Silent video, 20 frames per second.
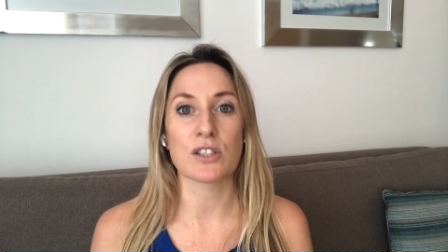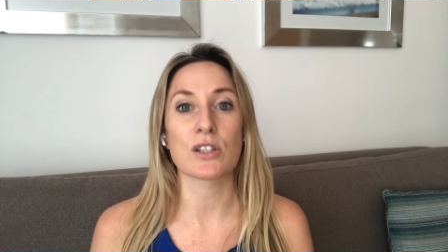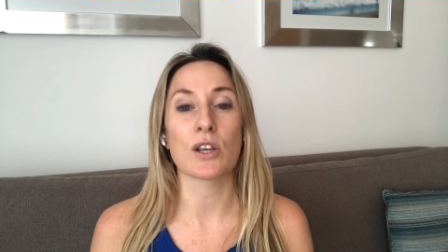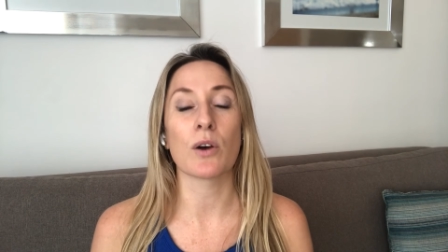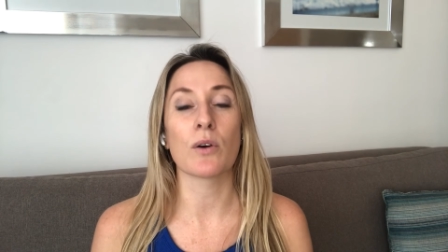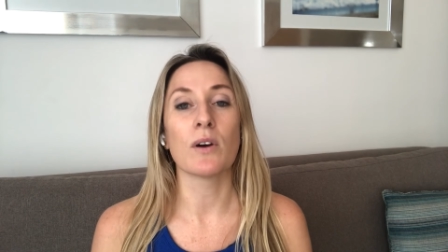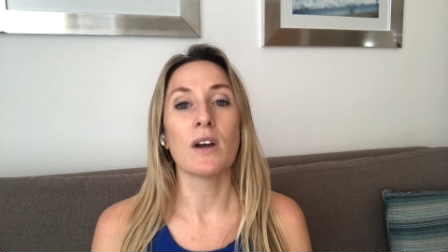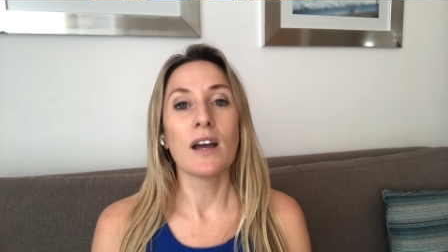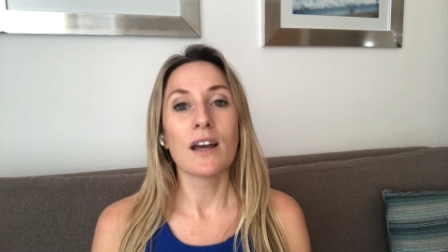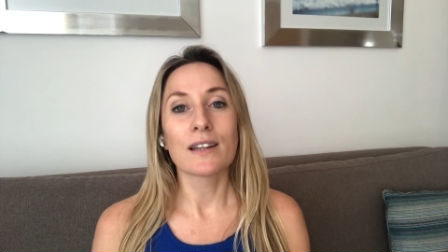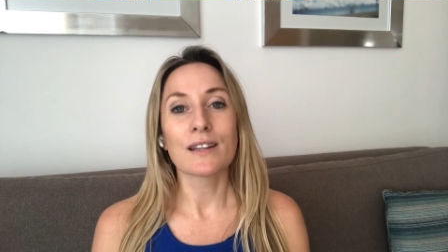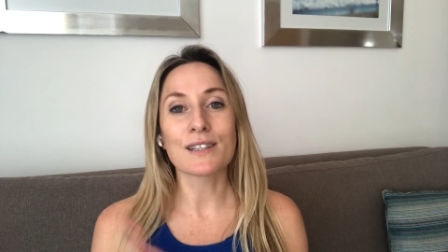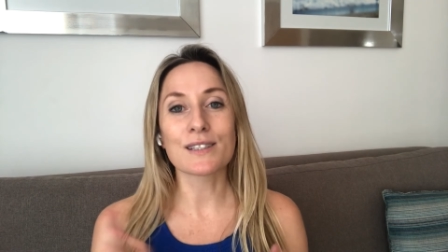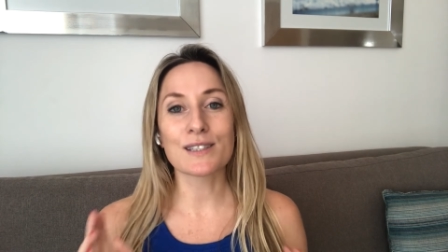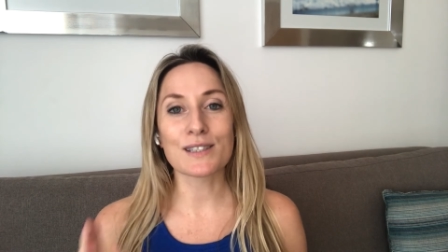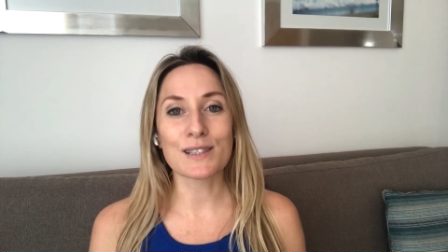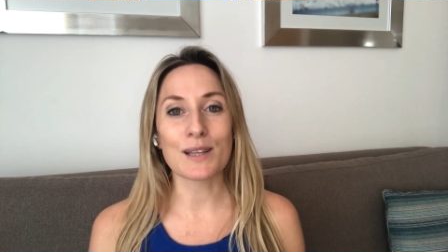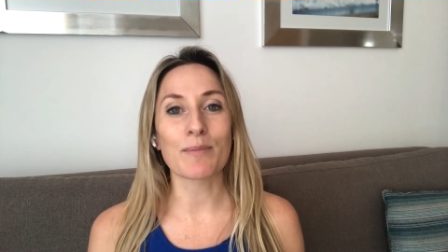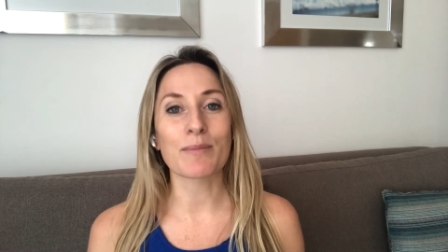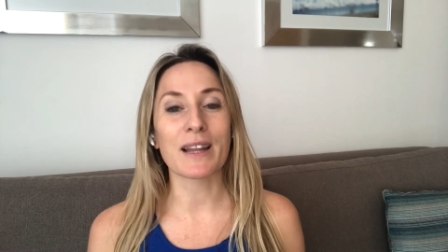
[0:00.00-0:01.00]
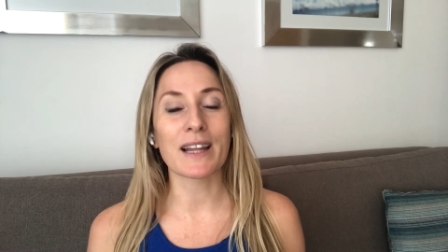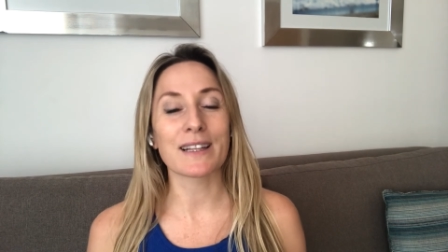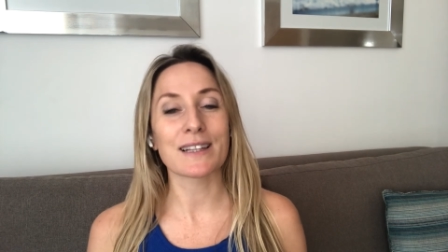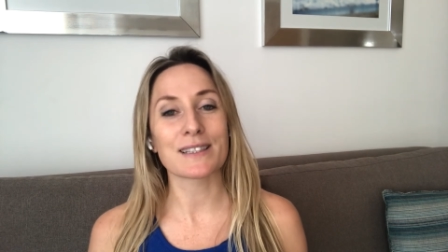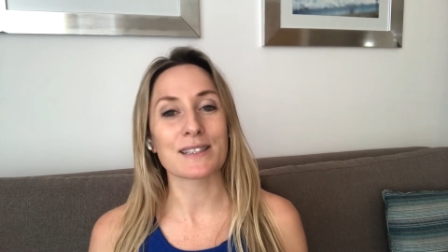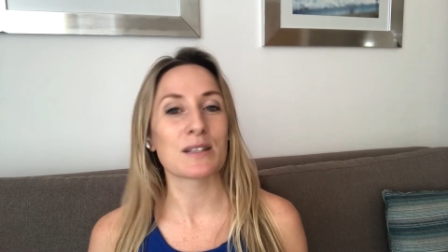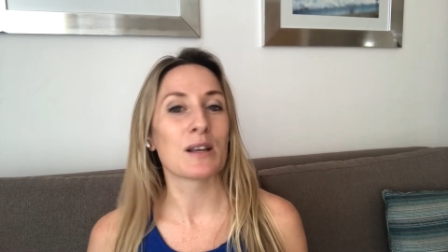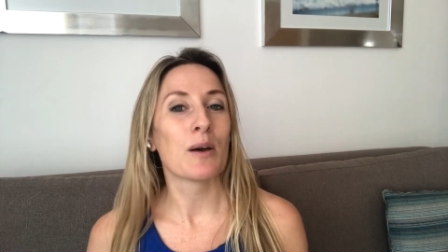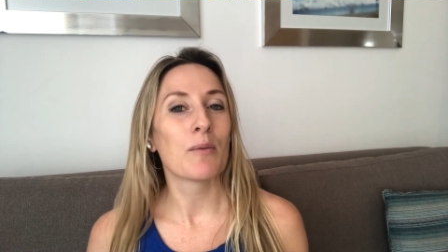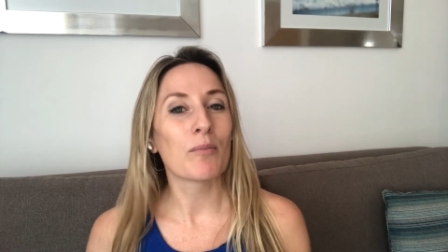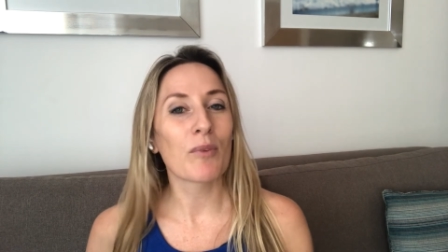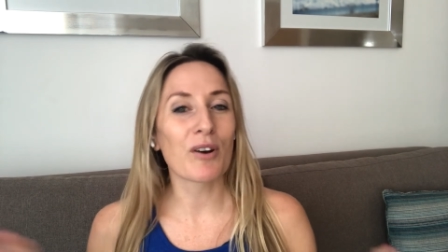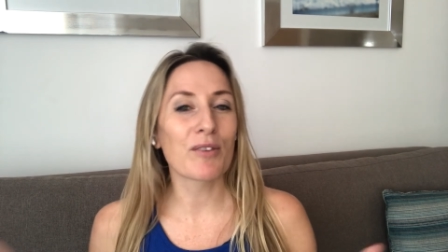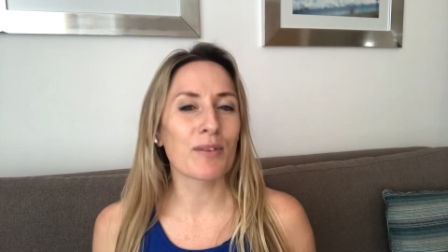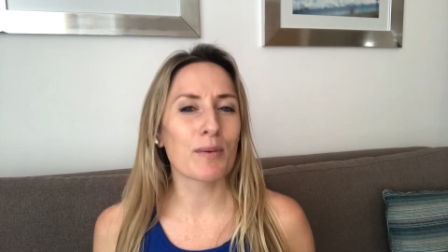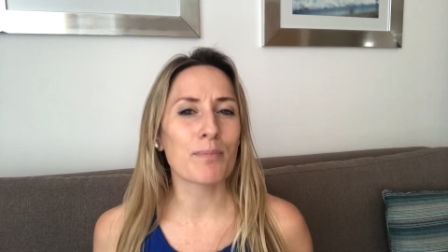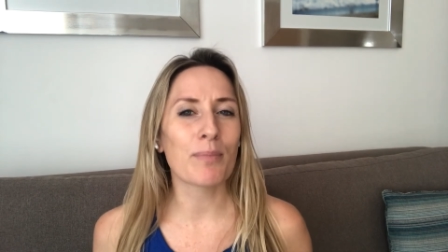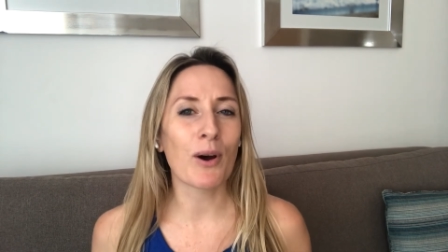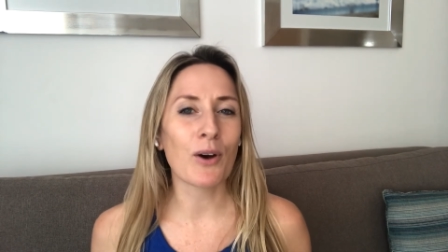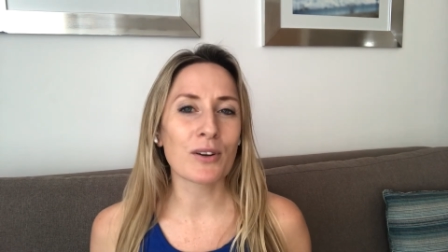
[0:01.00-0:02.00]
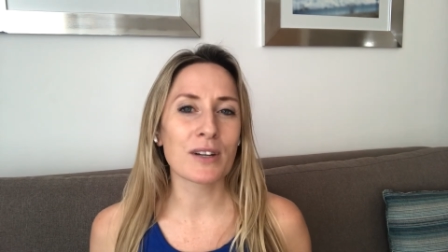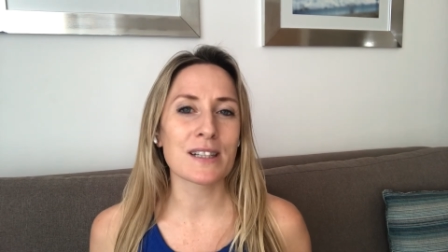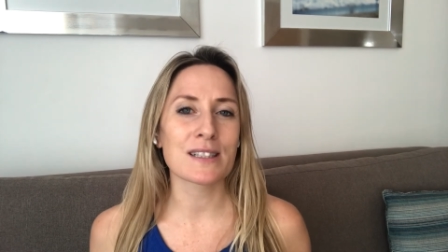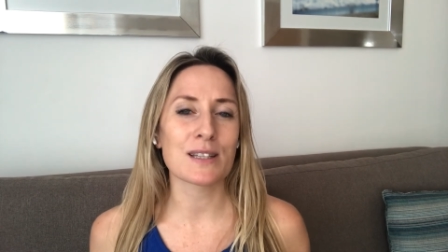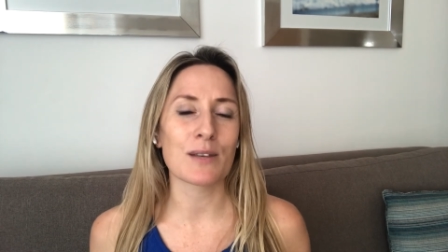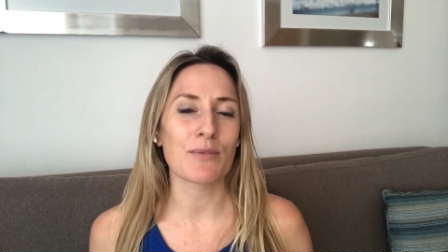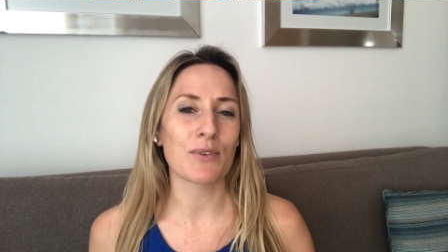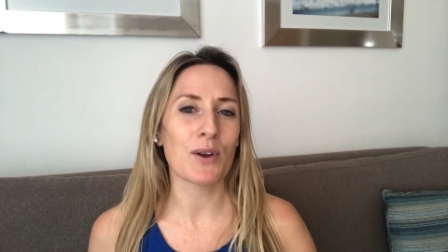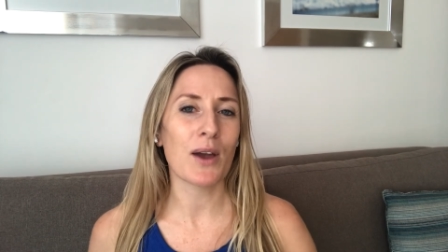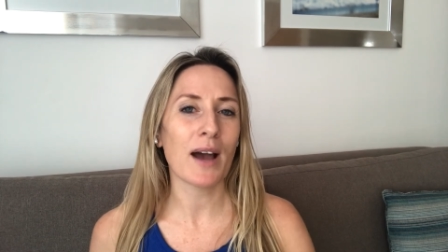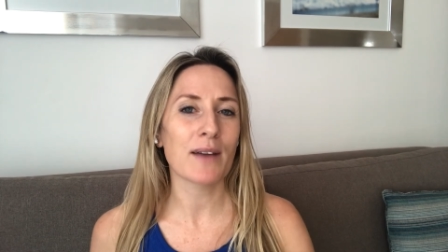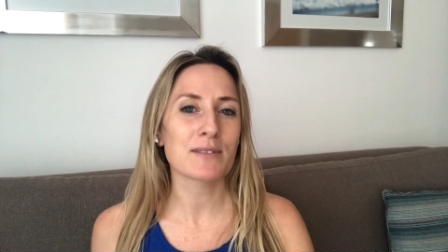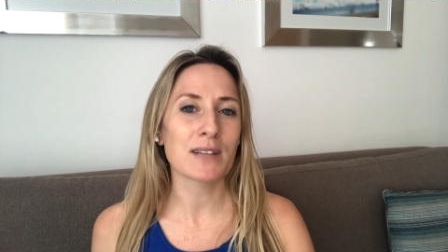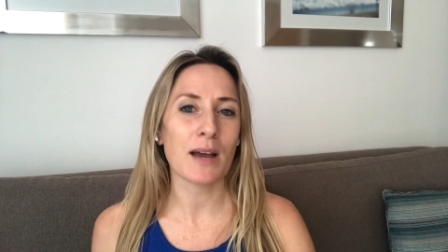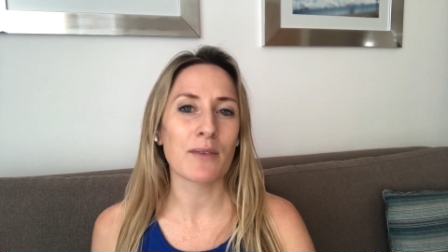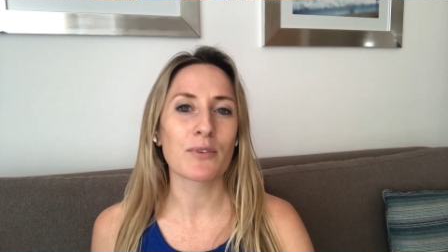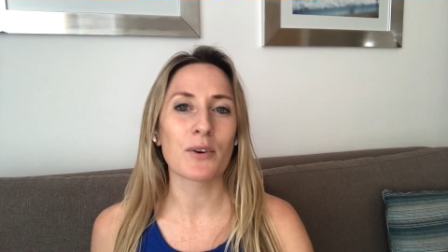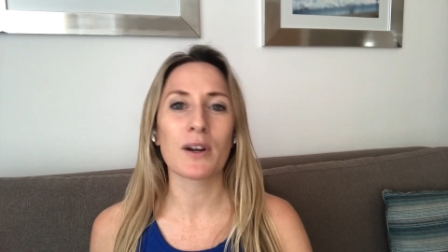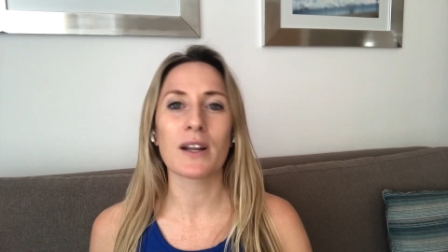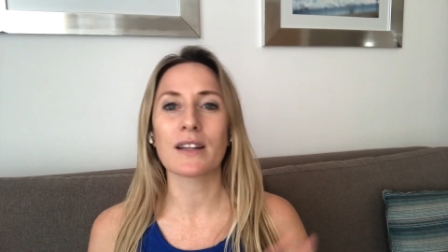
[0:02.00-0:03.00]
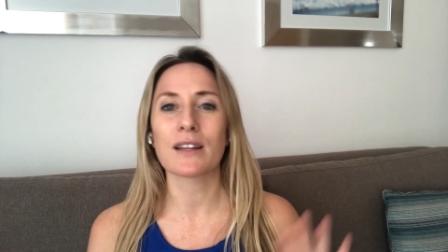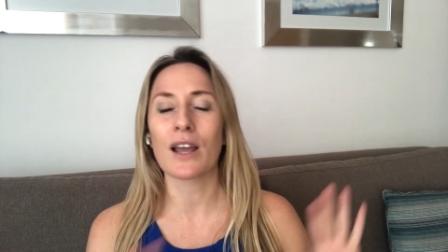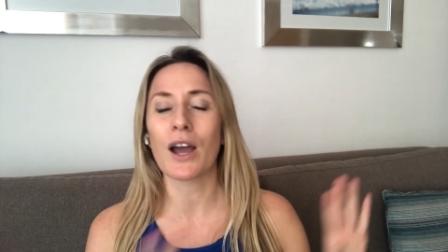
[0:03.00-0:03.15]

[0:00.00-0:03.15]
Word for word: So this is something that's more of a bonus if you have time for it.